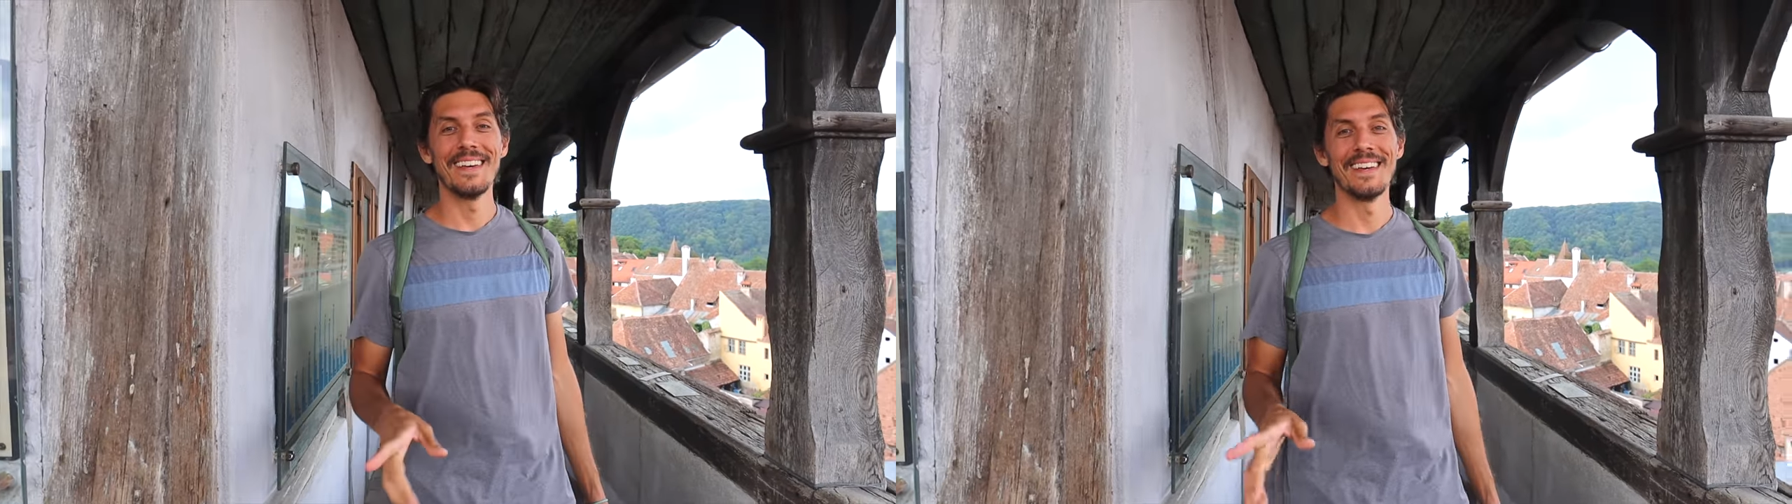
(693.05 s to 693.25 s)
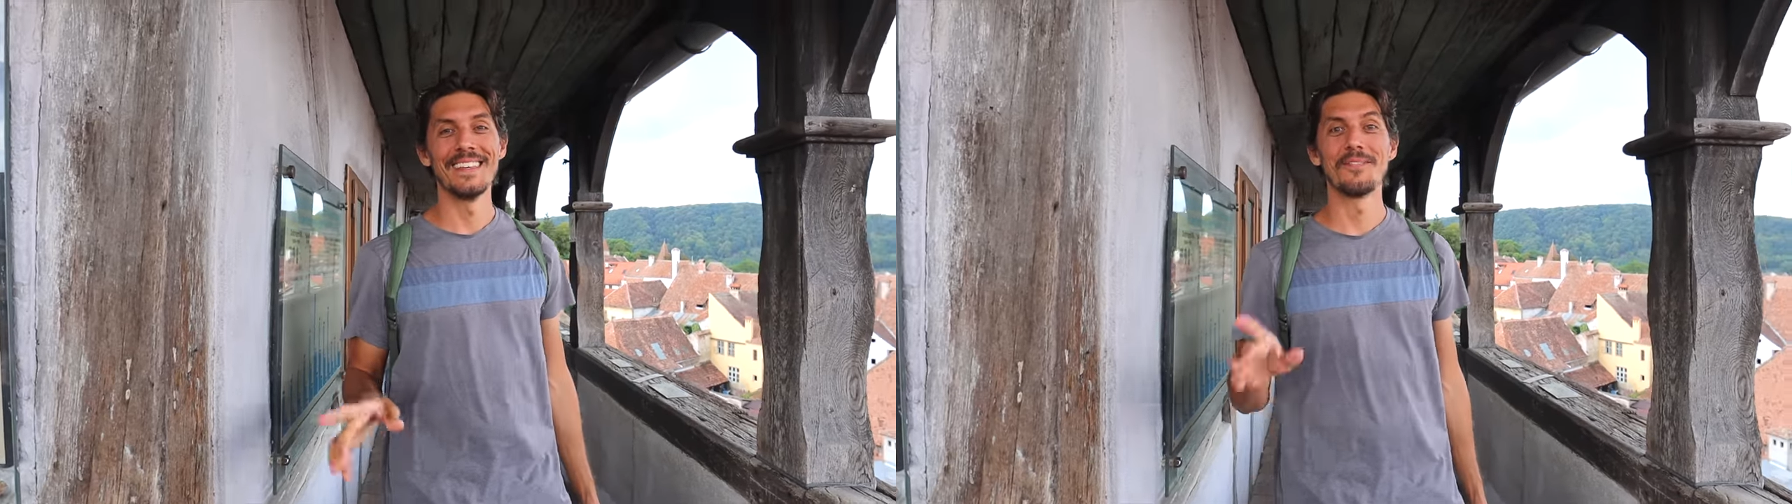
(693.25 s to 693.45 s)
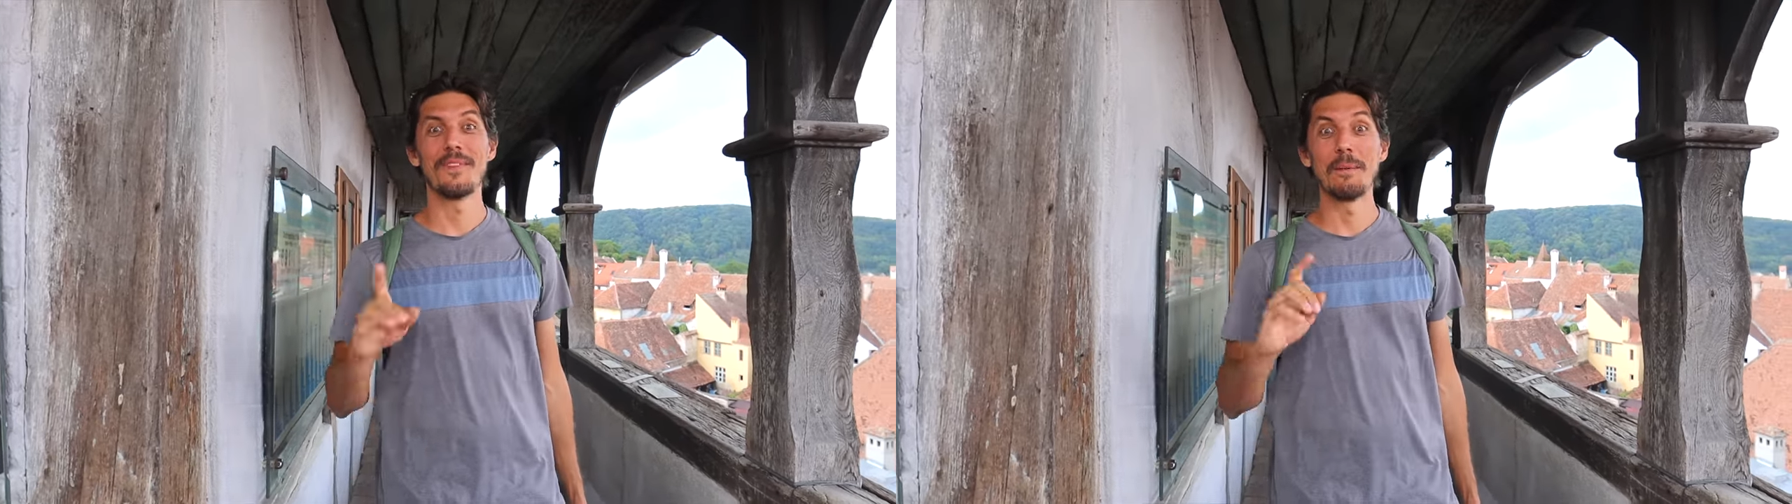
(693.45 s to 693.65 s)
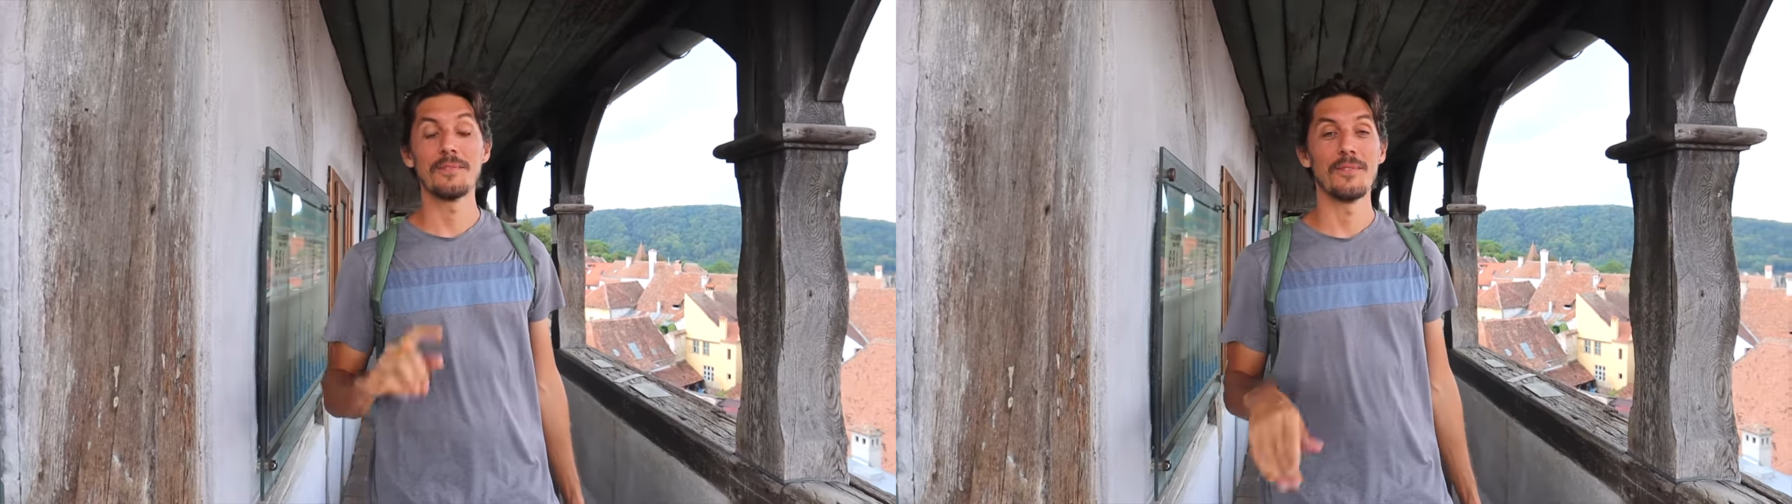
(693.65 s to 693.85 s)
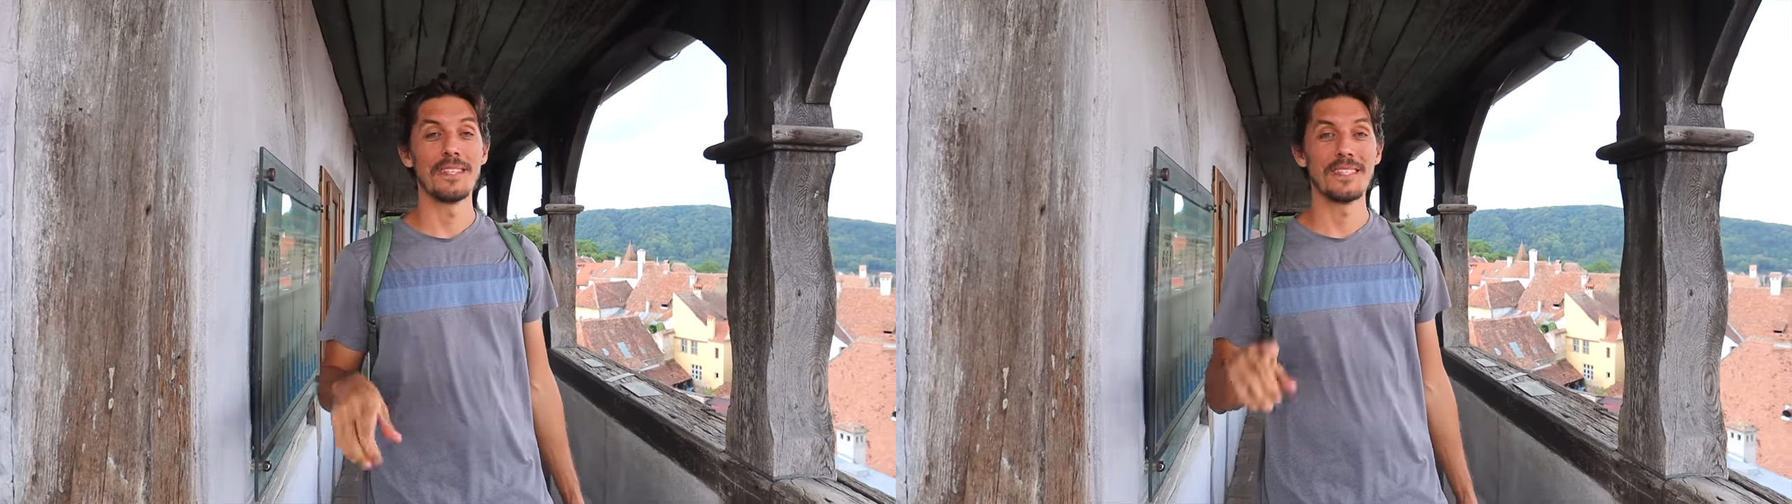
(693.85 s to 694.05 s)
is famous
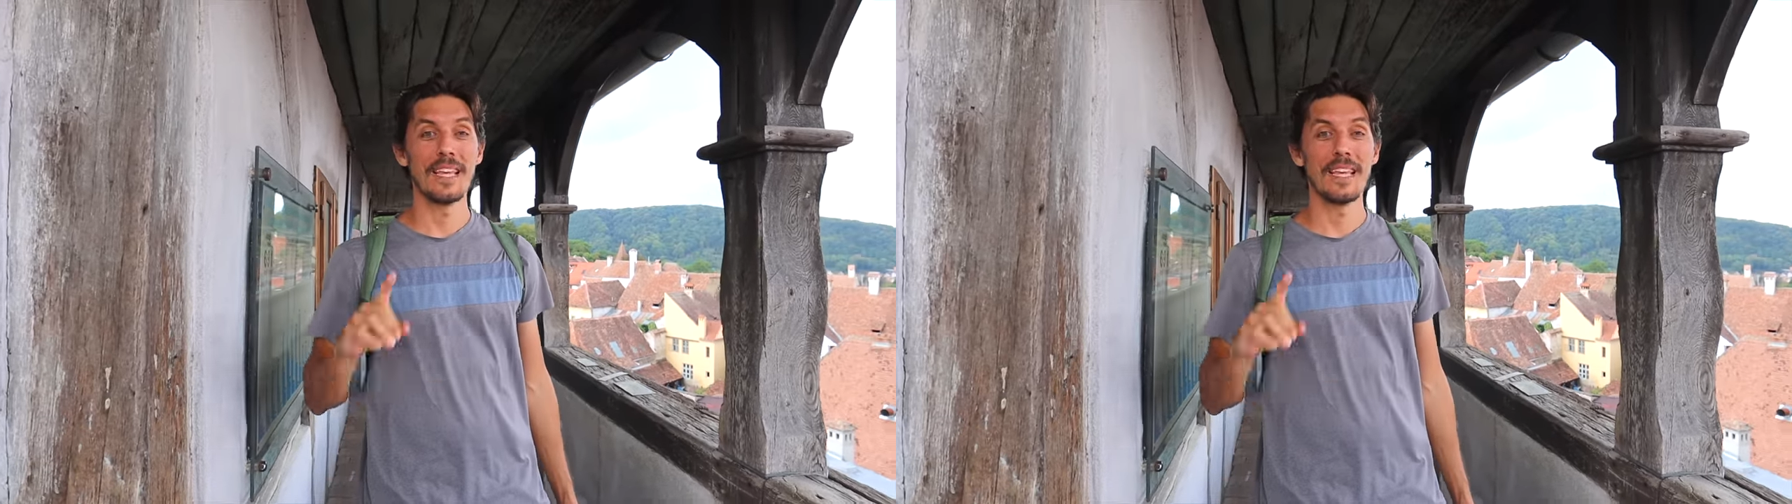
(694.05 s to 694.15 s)
for its